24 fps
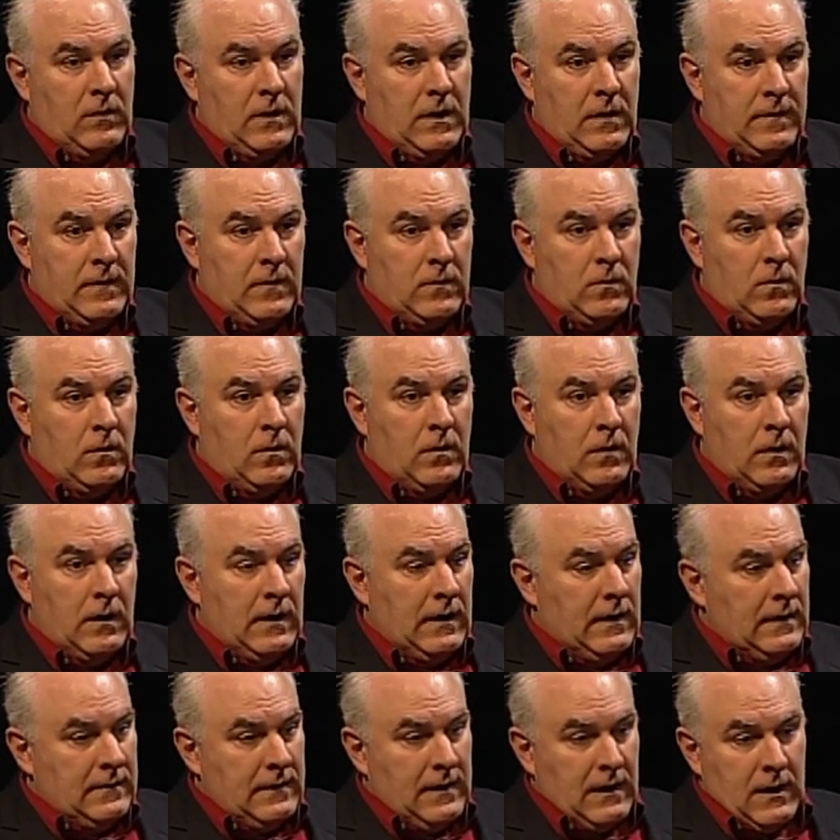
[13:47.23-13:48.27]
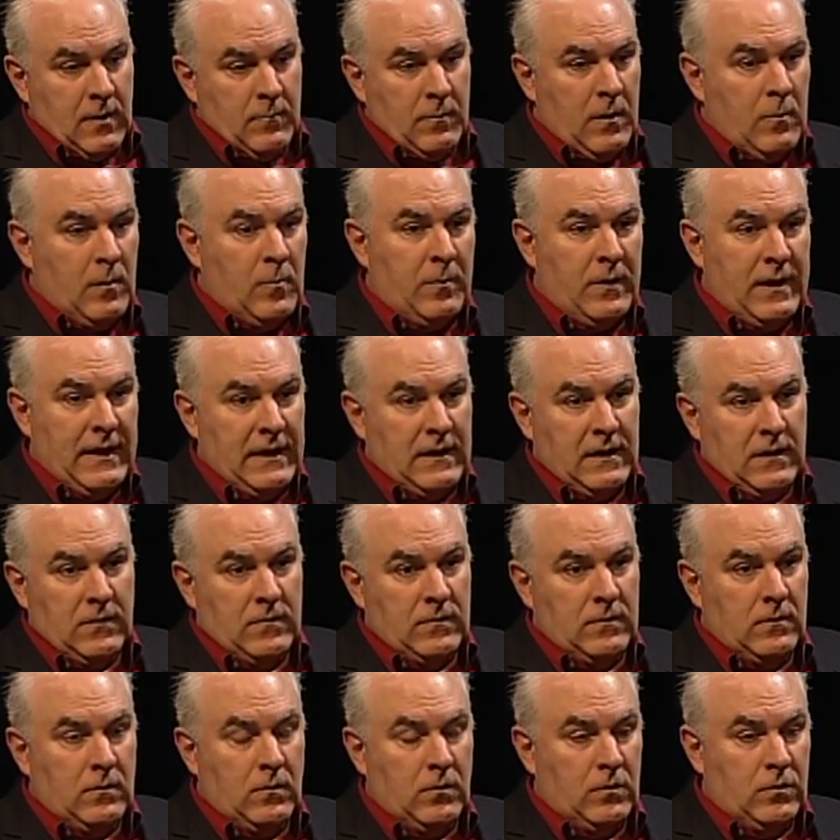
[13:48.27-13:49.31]
right out their door. Yes. They come out with
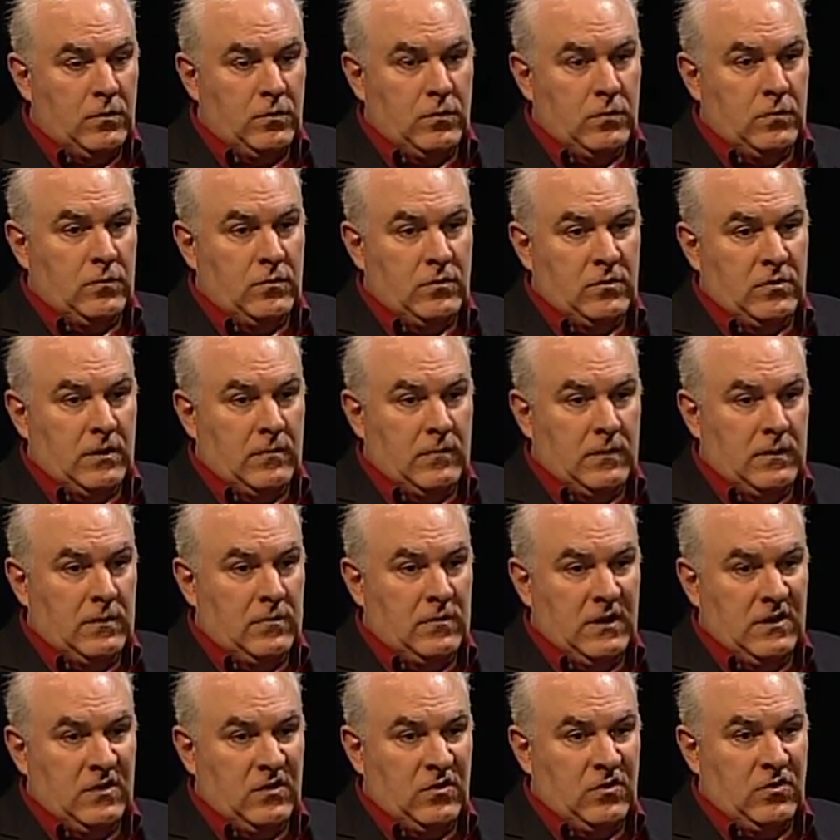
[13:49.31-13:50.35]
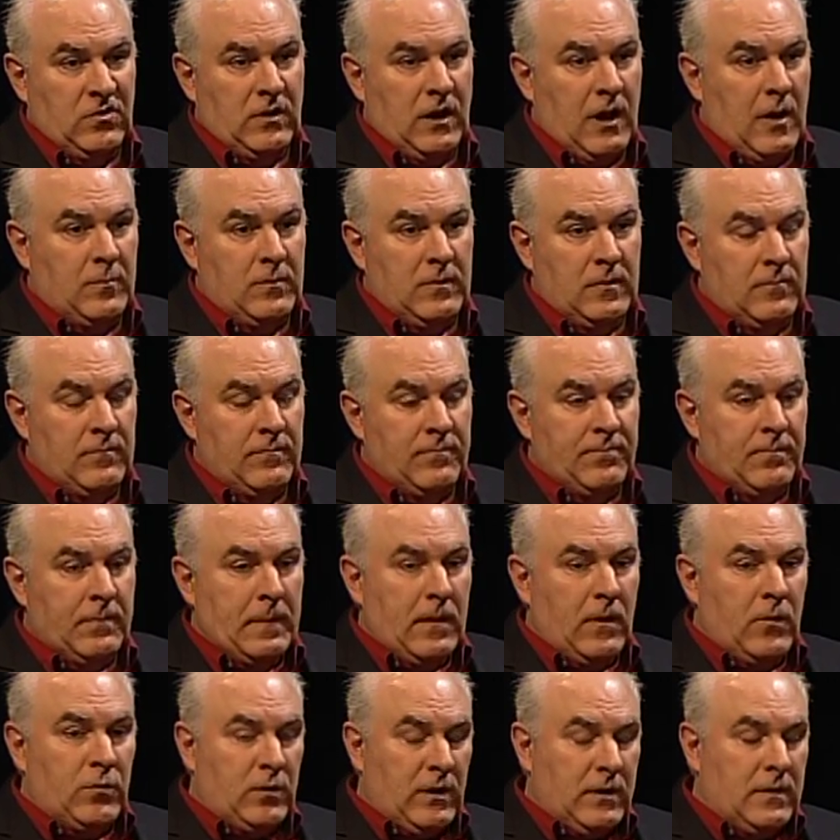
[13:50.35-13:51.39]
blankets and orange juice and stuff because wow. they just stopped it.
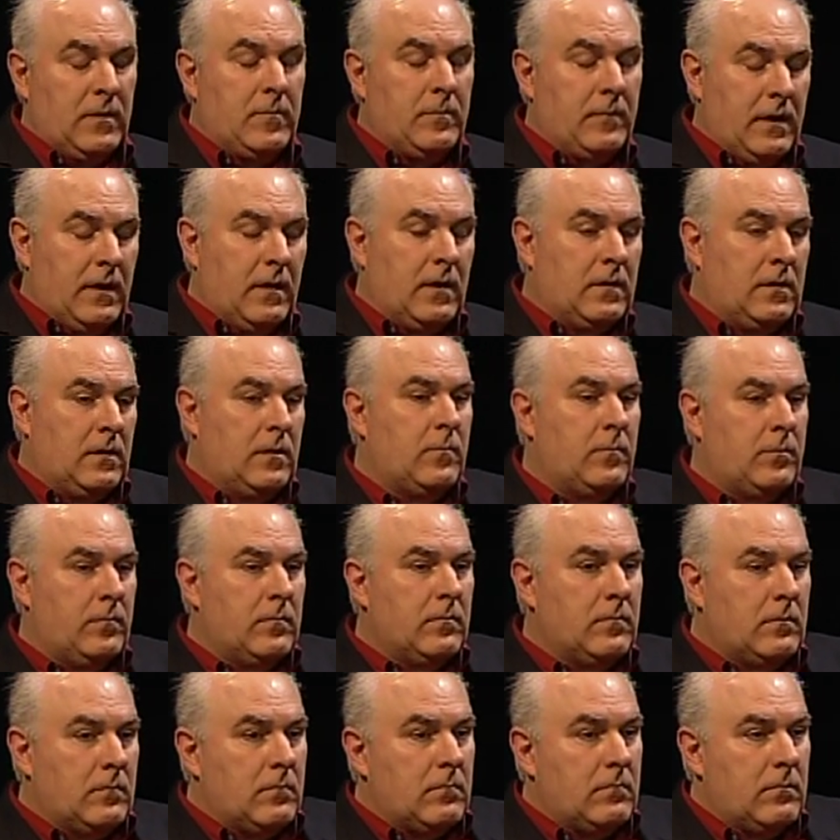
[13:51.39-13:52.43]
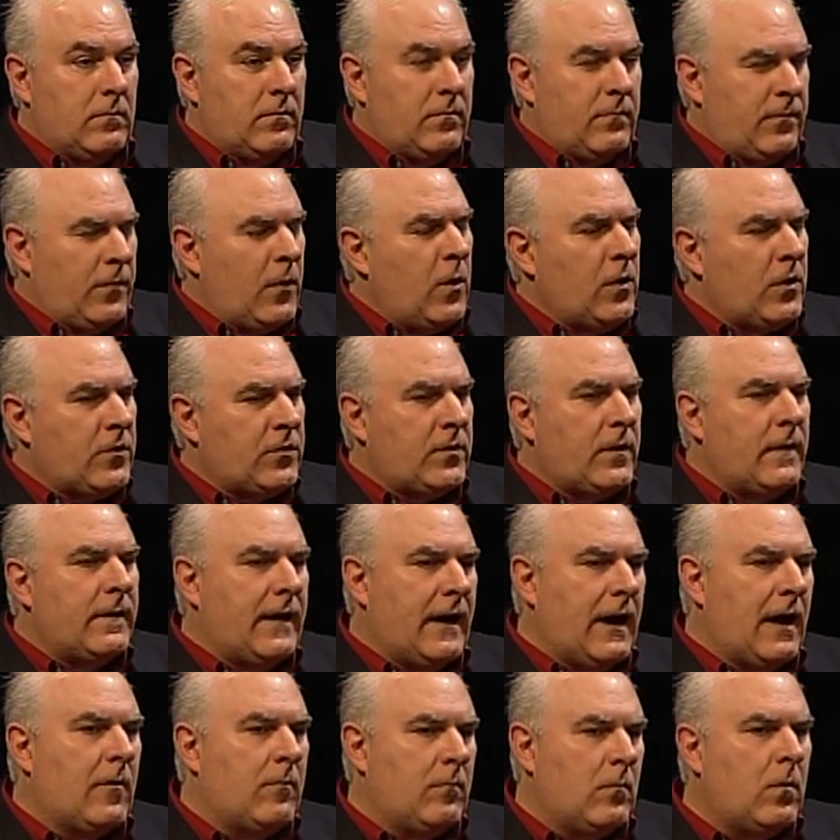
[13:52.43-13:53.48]
So I did, I did focus on
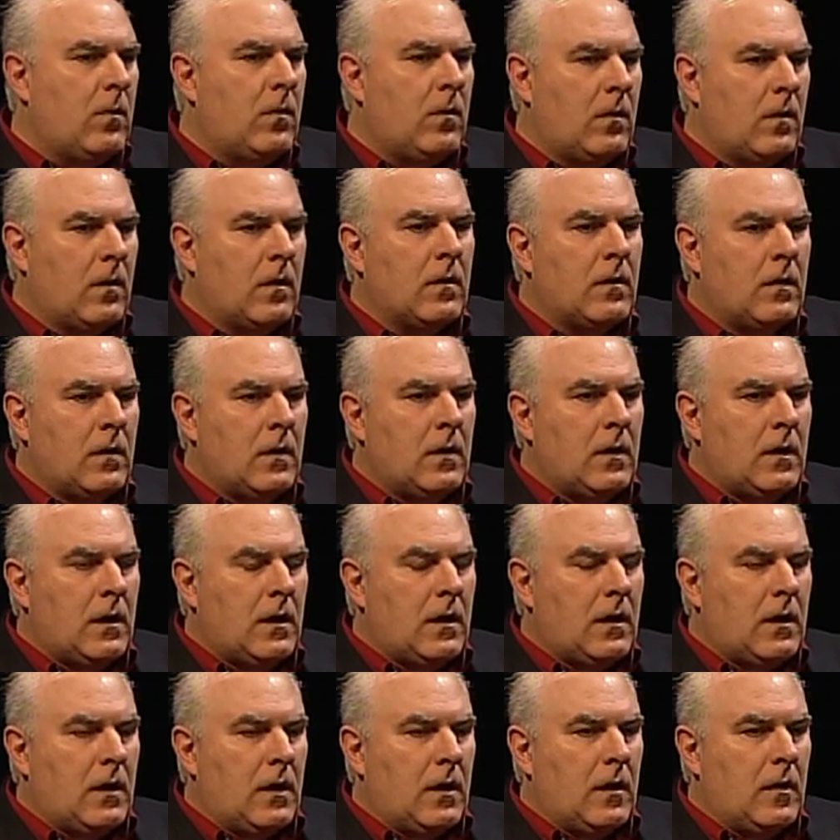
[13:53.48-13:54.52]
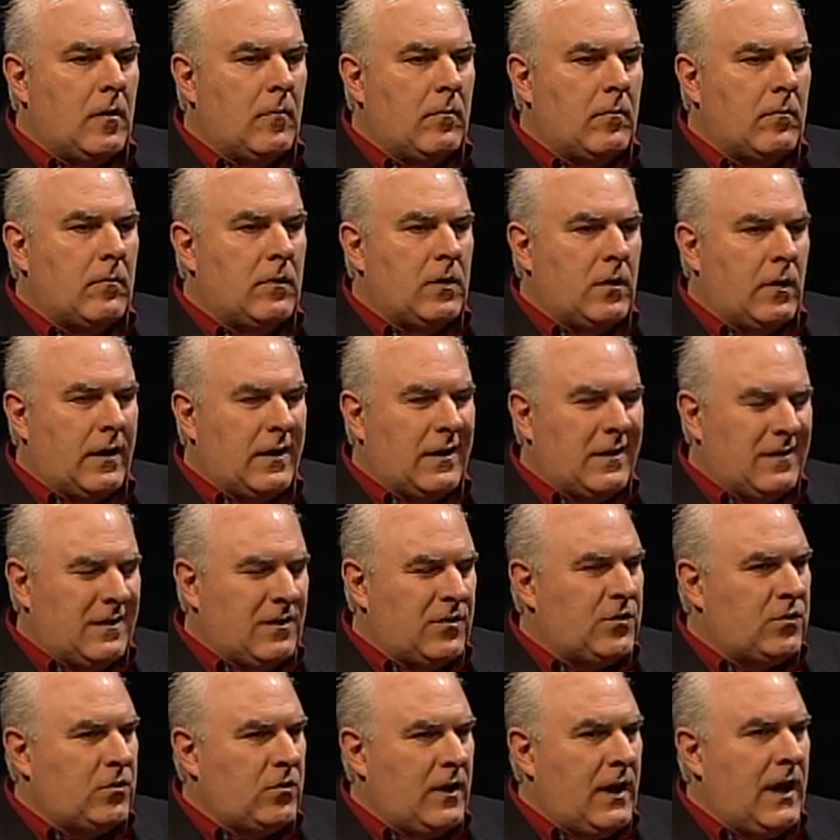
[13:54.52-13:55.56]
that on more. yeah. Um, you the know,
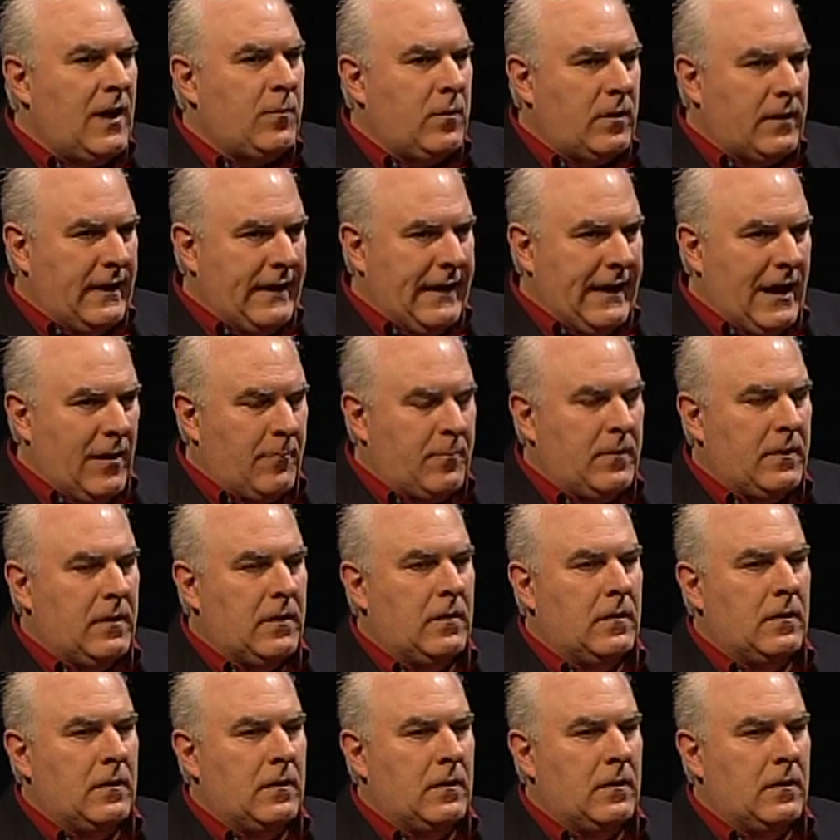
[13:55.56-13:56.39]
aftermath. describe what happened